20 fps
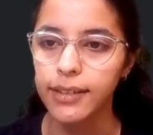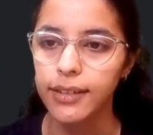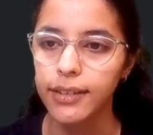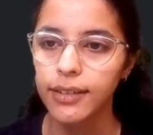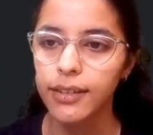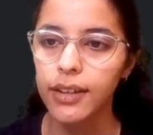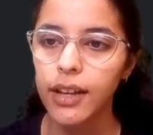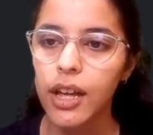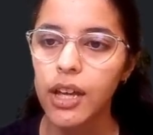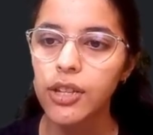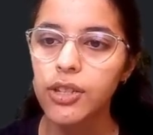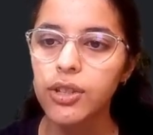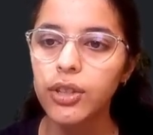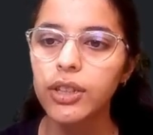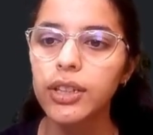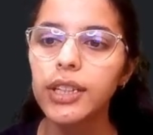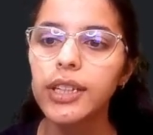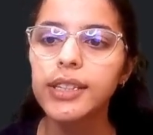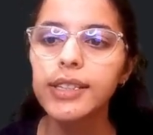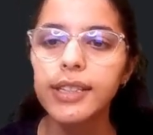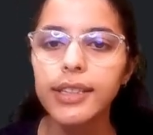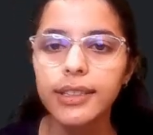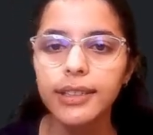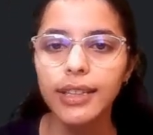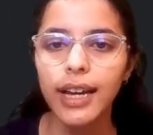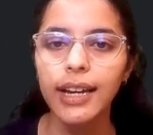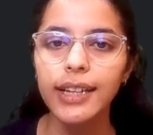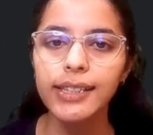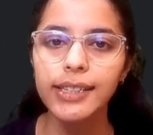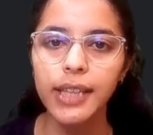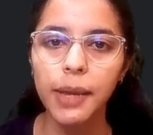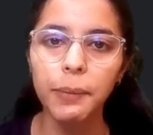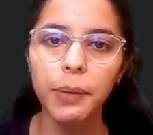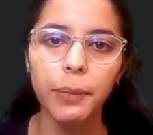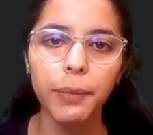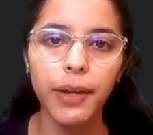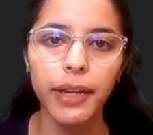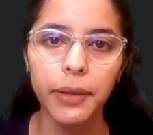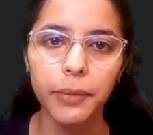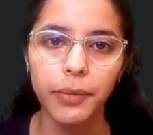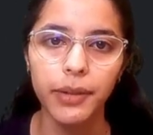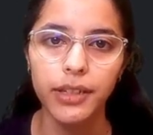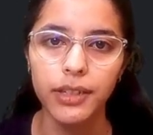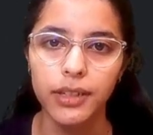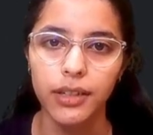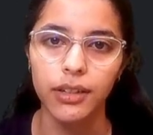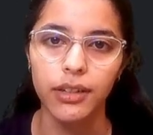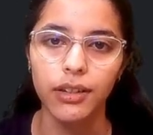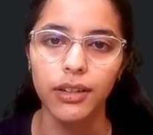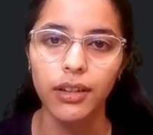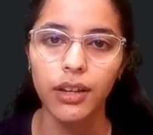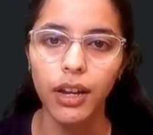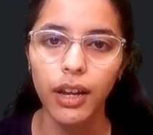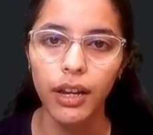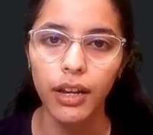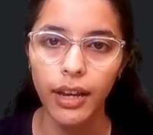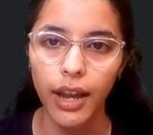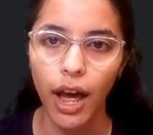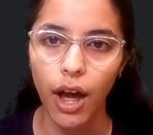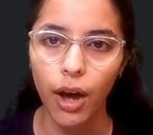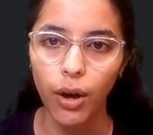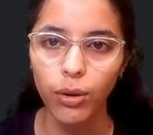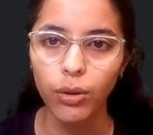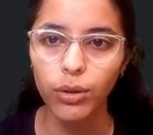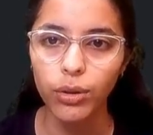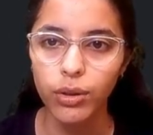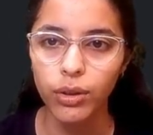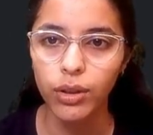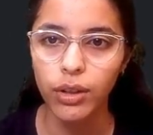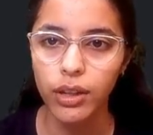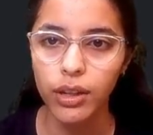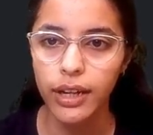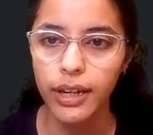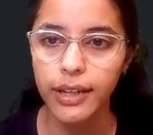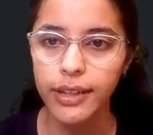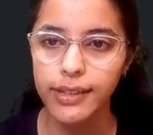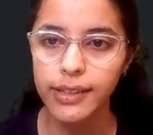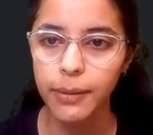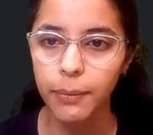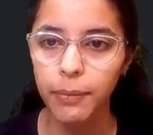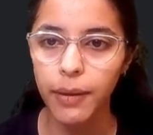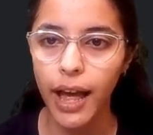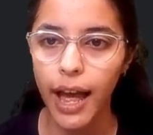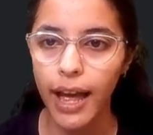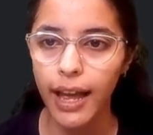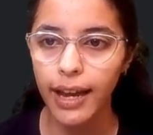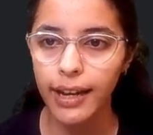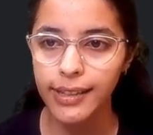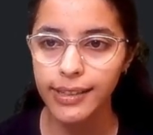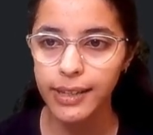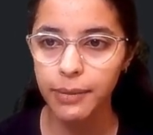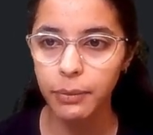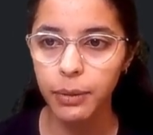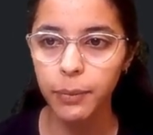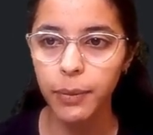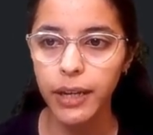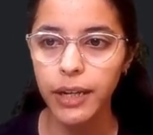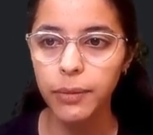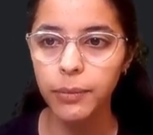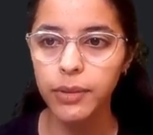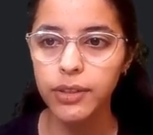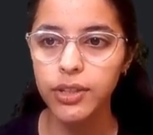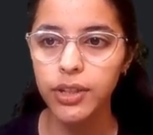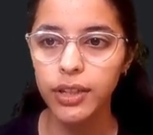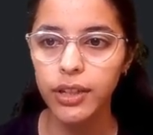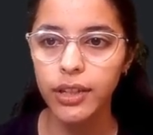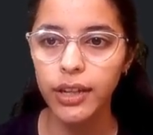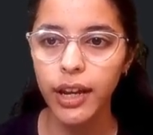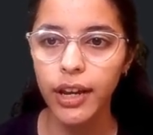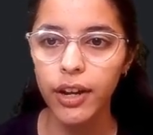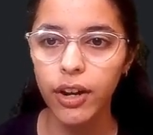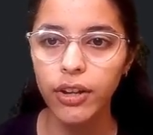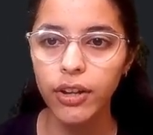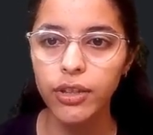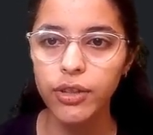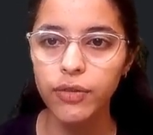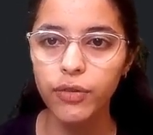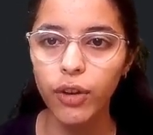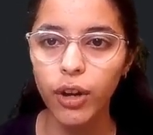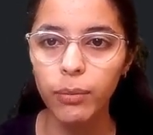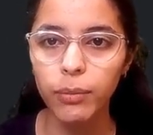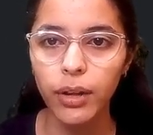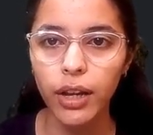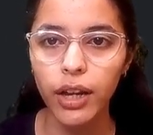So this is our semi-perimeter. Now let us apply our semi-perimeter in Heron's formula.